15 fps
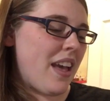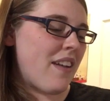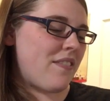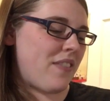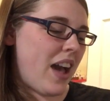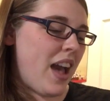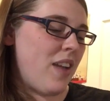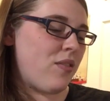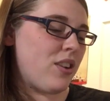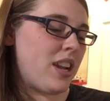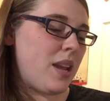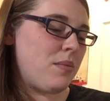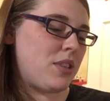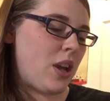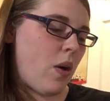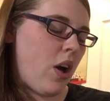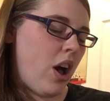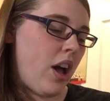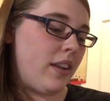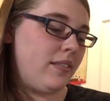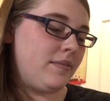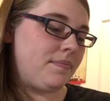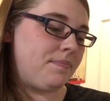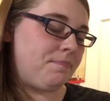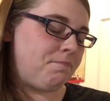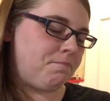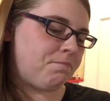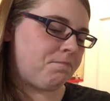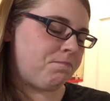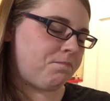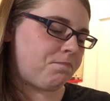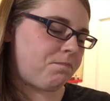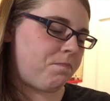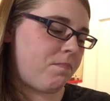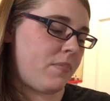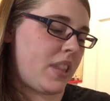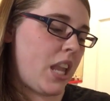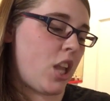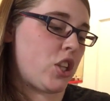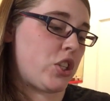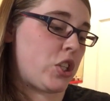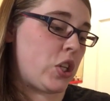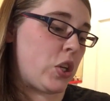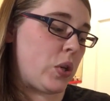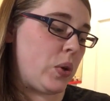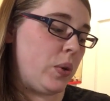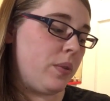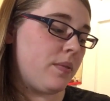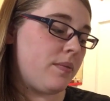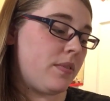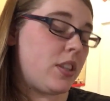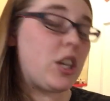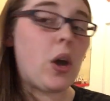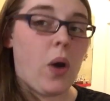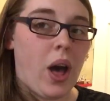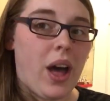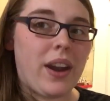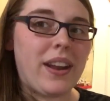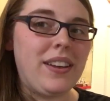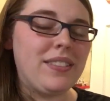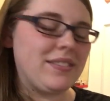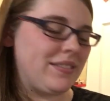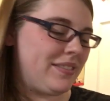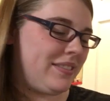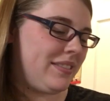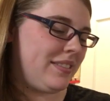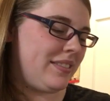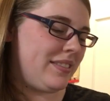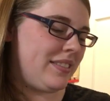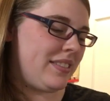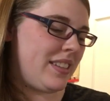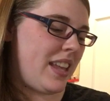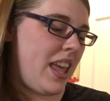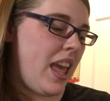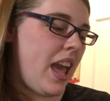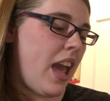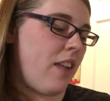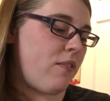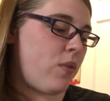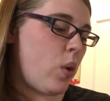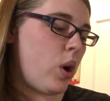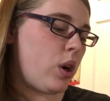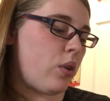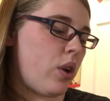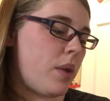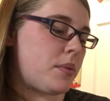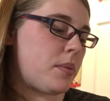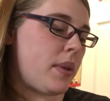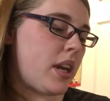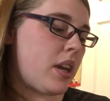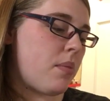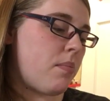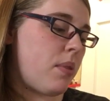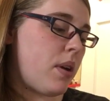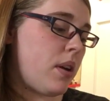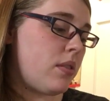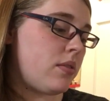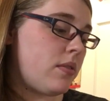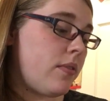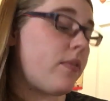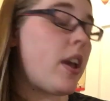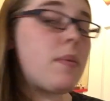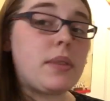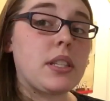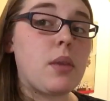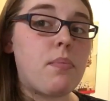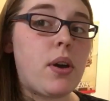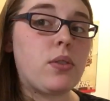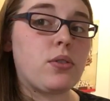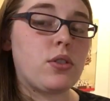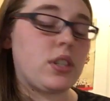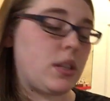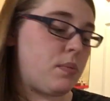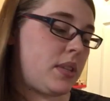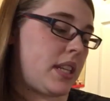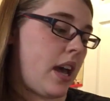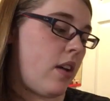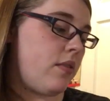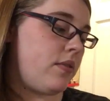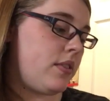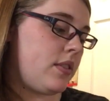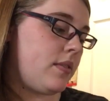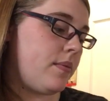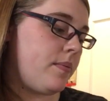5 were named Johann. 2, Johanna. And 4 grew up to be famous composers themselves.